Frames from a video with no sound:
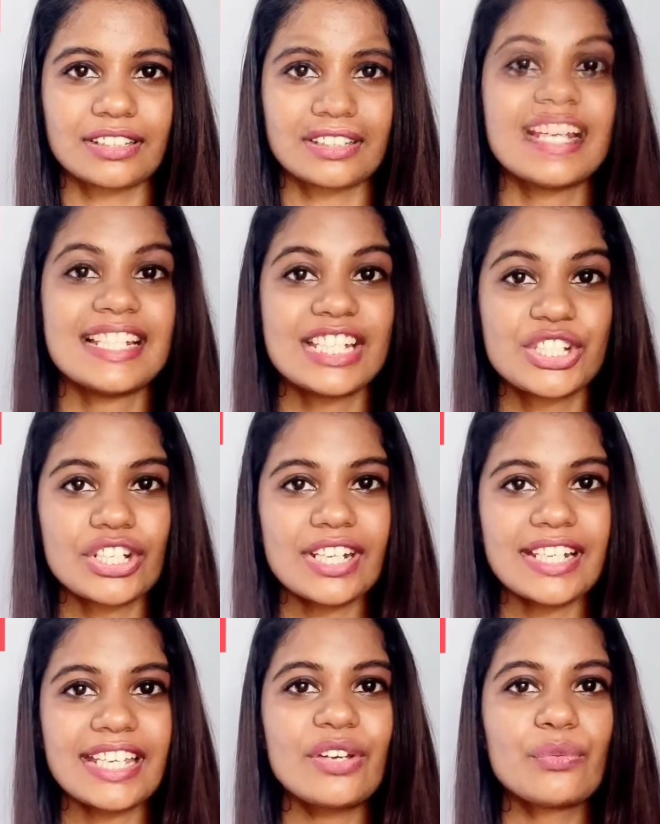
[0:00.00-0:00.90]

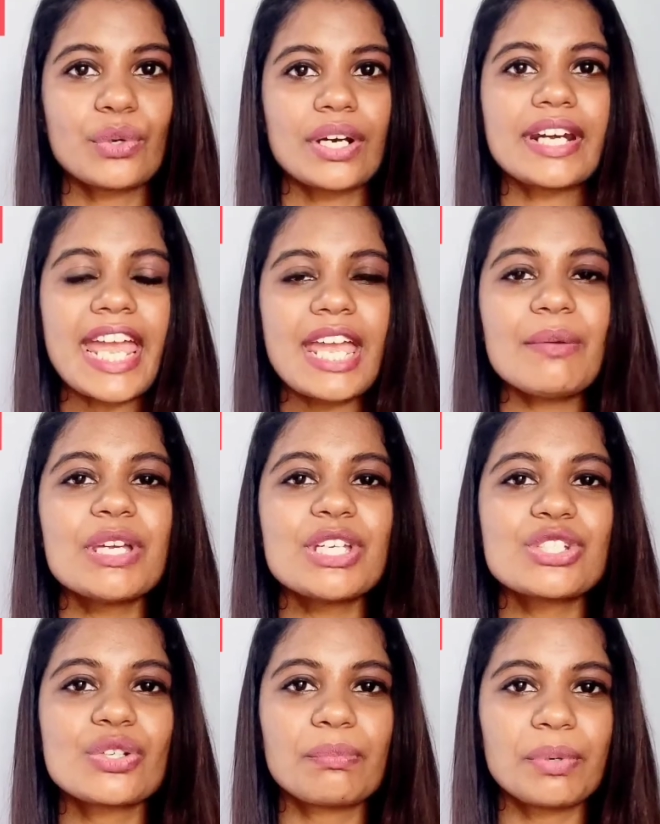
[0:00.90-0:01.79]
Literally, we're aiming
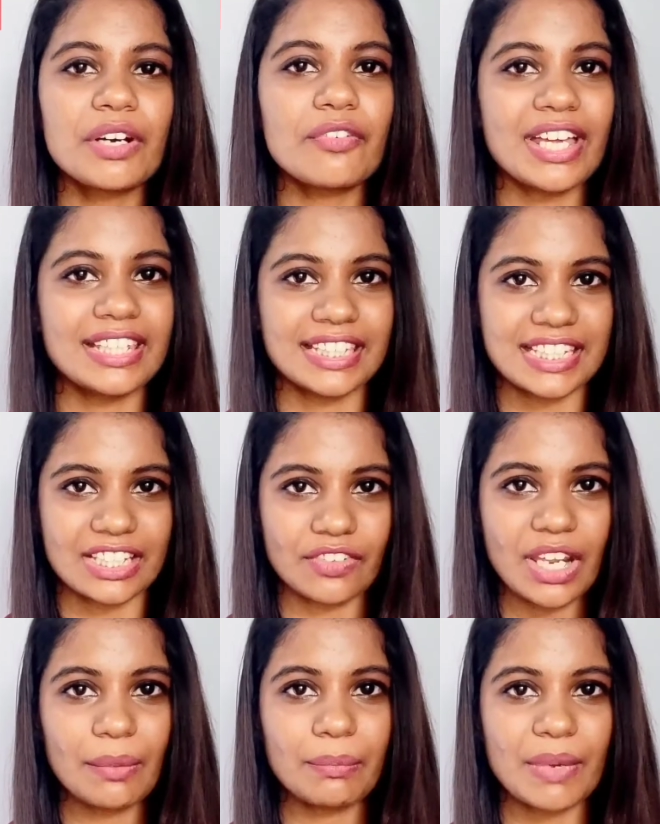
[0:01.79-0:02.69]
to prevent the
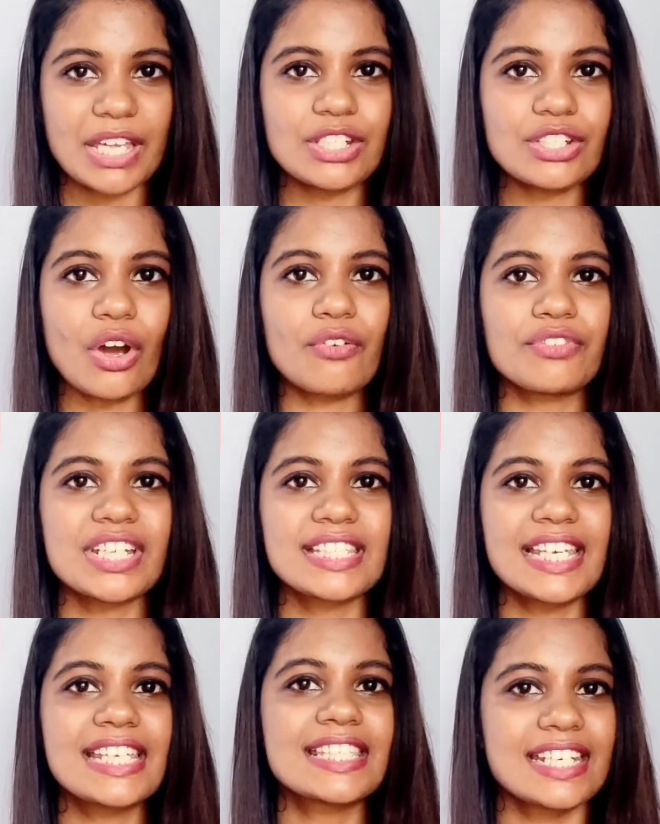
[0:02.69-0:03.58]
development of
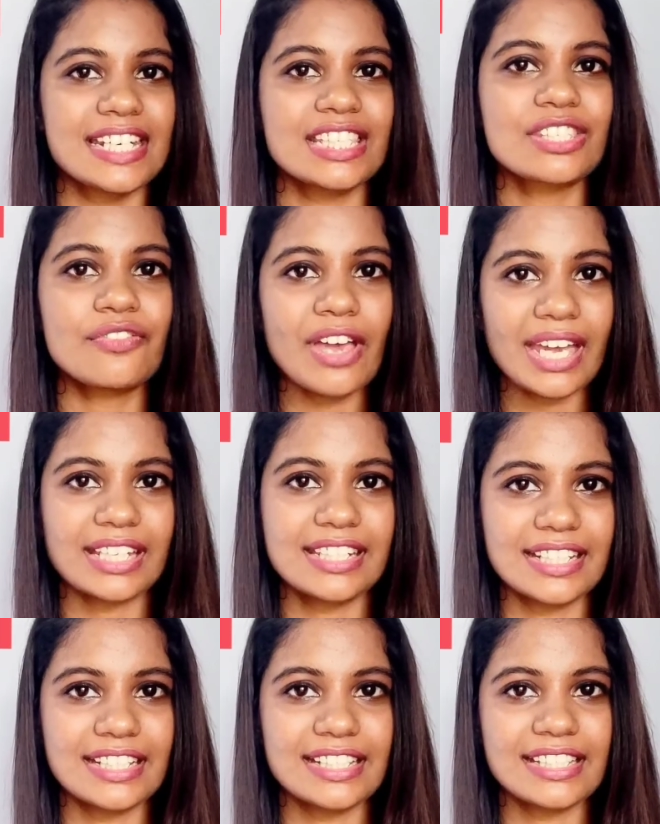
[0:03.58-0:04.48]
disease risk
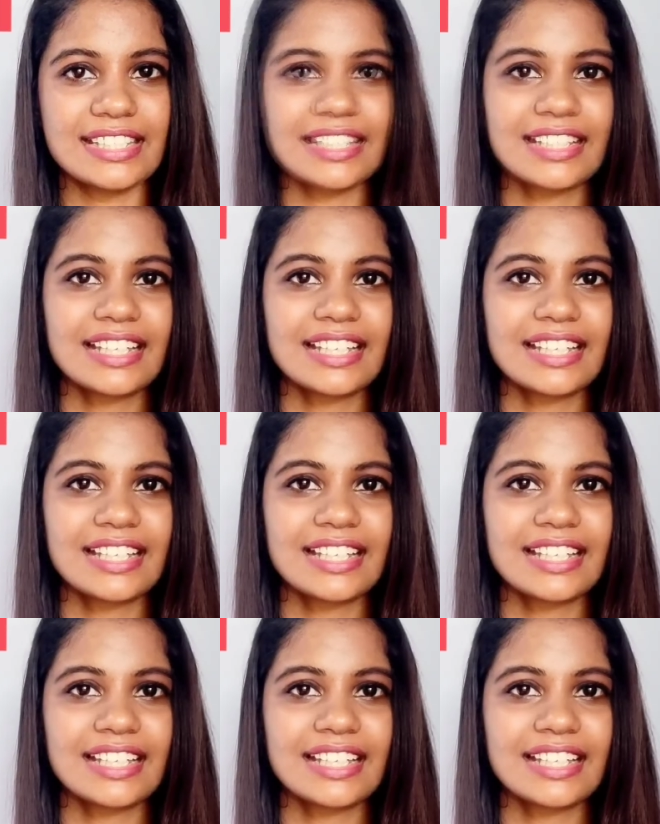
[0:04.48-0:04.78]
factors.